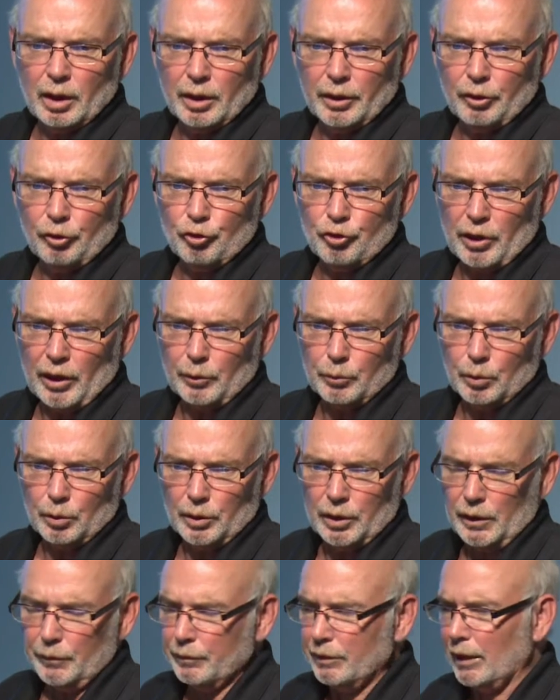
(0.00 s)
in general,
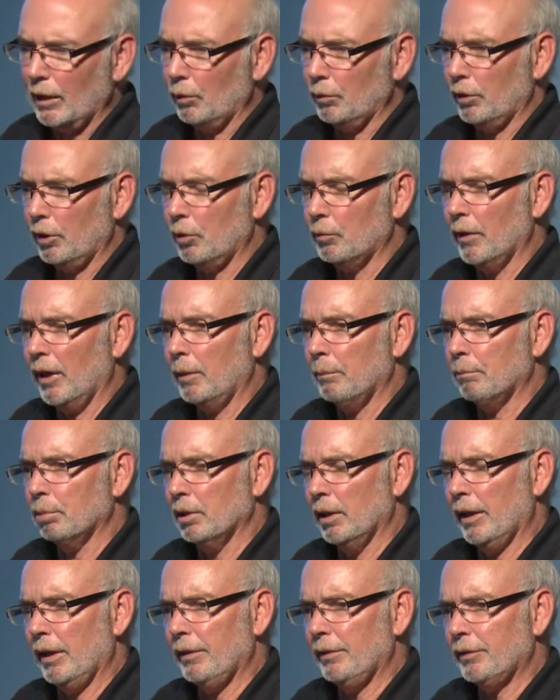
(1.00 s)
and even out of the Great
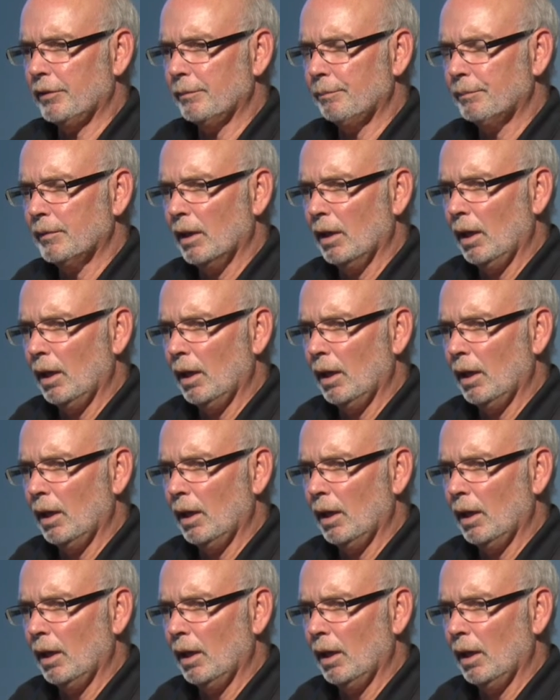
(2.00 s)
Plains.